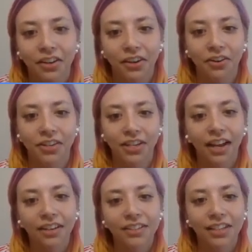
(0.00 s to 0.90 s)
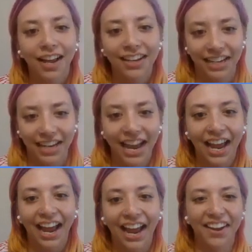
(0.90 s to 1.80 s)
you can go to the next slide.
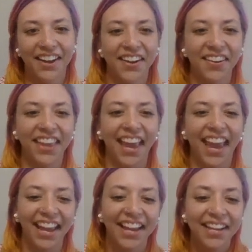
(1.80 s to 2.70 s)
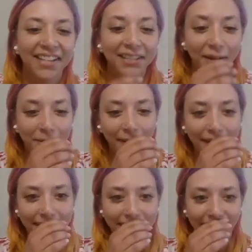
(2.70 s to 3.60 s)
Yeah. Okay. So
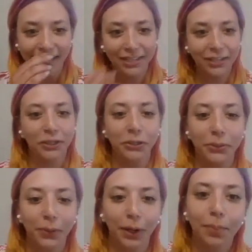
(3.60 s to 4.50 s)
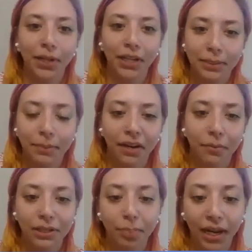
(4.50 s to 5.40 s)
my stage two work placement
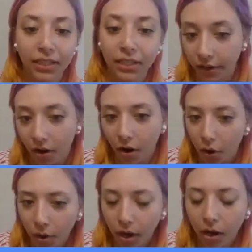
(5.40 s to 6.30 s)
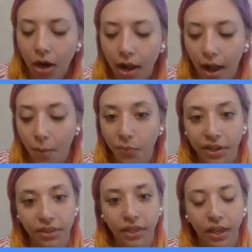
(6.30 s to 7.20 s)
was based in Ottawa
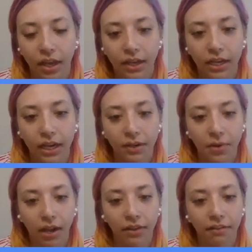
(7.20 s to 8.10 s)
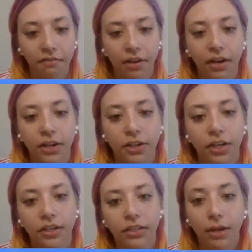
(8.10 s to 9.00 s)
with the Canadian Wildlife
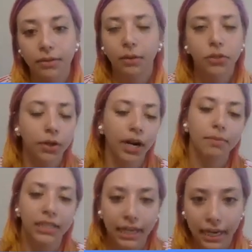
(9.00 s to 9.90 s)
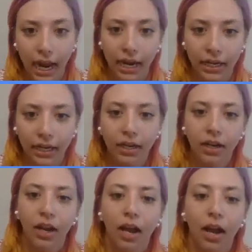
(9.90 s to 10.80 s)
Federation. So I was in Canada,
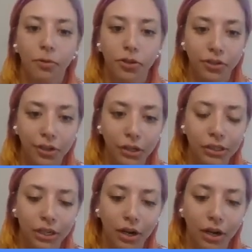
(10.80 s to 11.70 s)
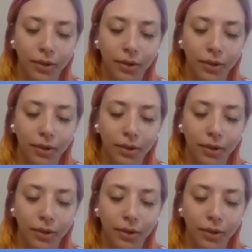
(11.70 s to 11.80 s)
which is close to